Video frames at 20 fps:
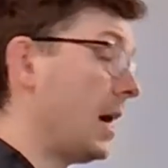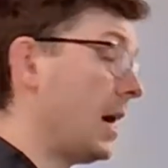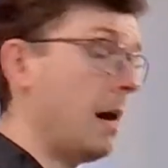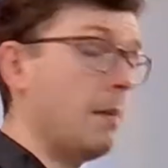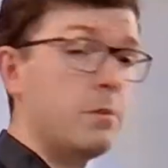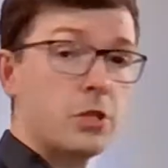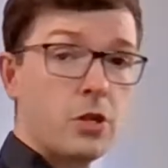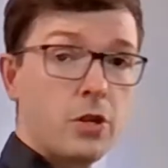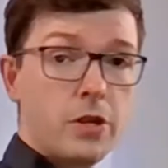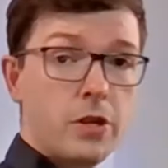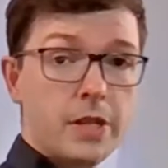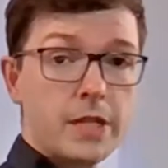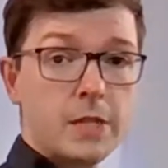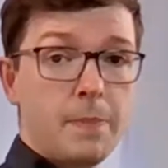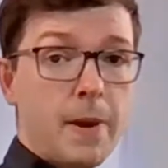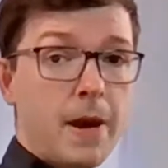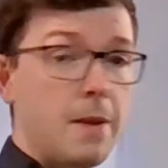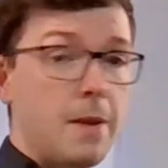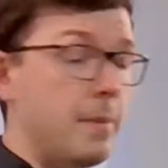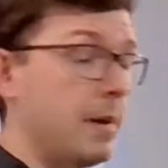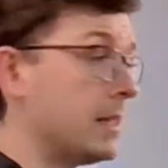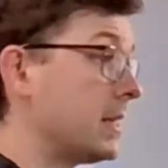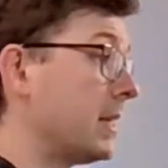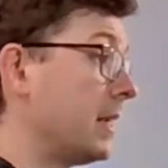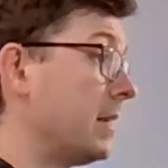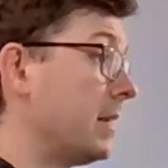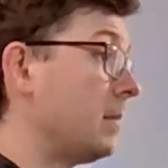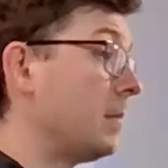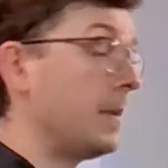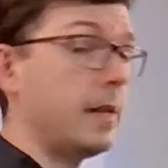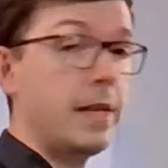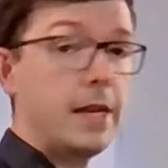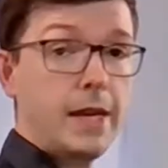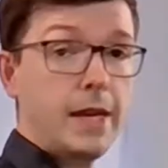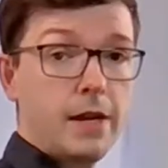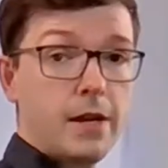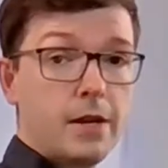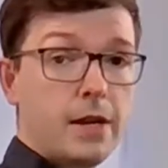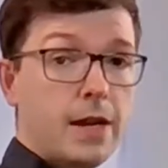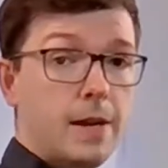I'm just going to experiment a little bit
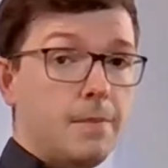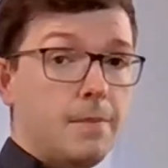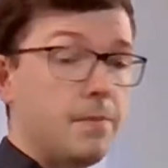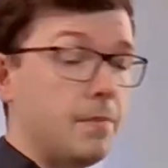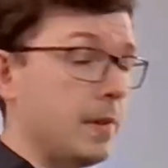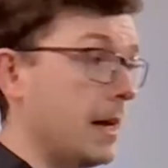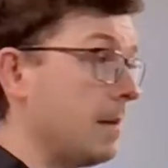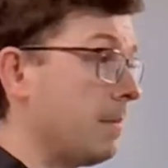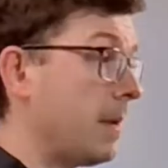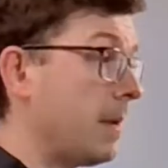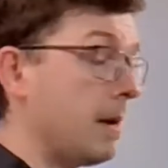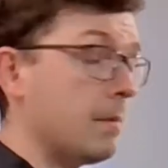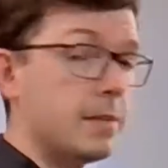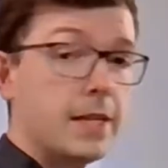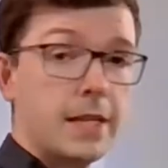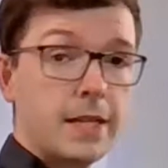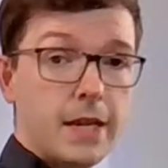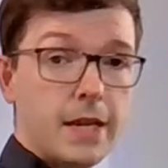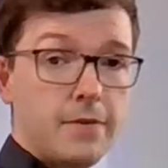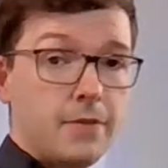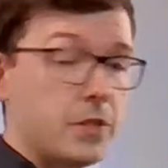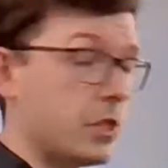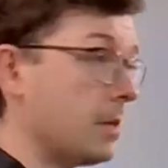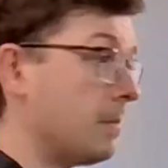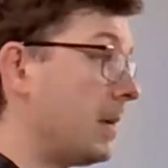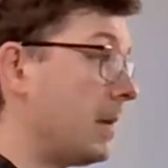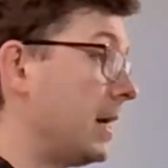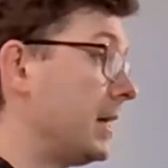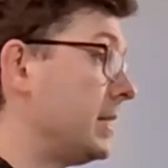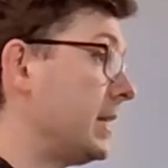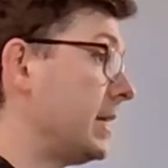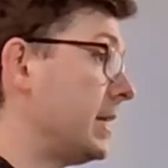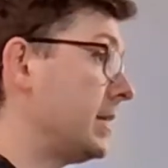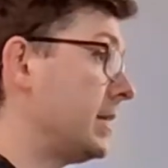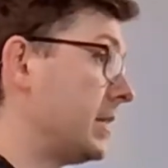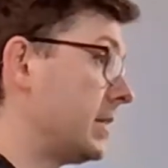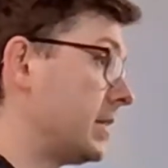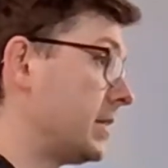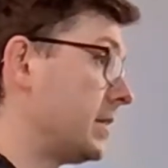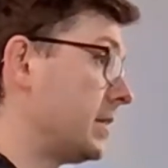here, and perhaps that'll give you some
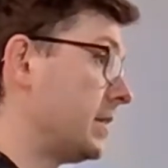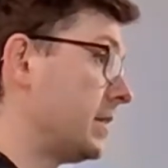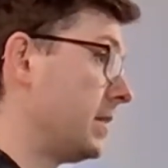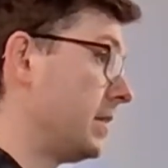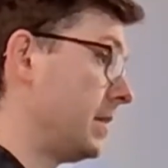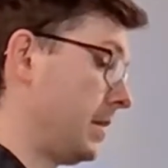ideas.